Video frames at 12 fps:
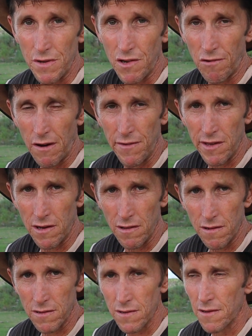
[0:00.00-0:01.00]
when you're traveling a
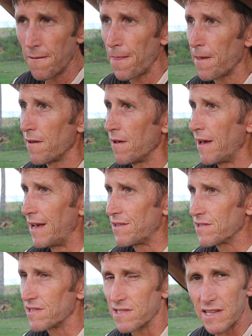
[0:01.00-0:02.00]
lot and
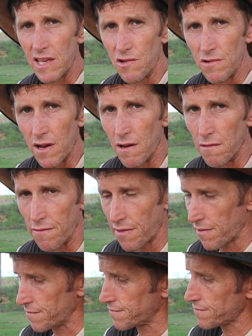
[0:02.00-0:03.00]
just to stay in good health.
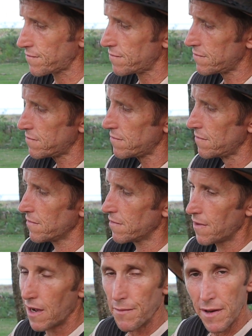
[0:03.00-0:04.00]

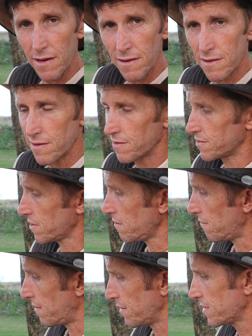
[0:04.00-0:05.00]
Amen?
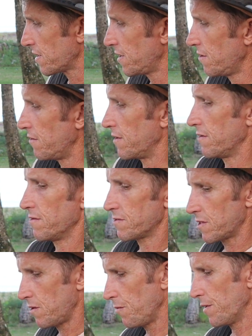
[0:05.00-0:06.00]
So, let's get into it.
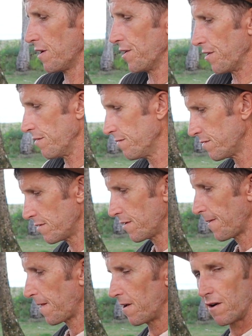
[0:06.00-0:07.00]
So all we got to do,
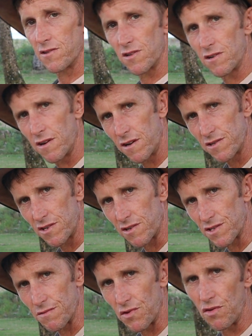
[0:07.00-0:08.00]
I just
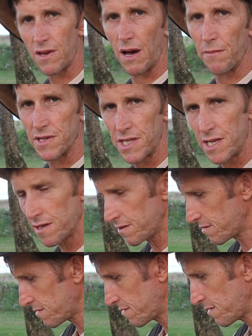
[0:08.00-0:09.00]
got some cucumbers here.
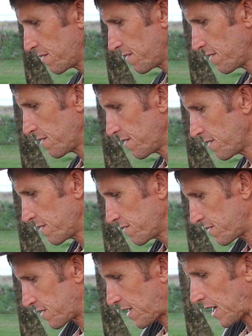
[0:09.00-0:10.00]

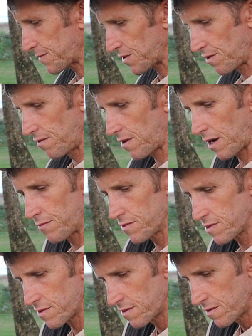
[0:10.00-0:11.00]
Let's cut up some cucumbers.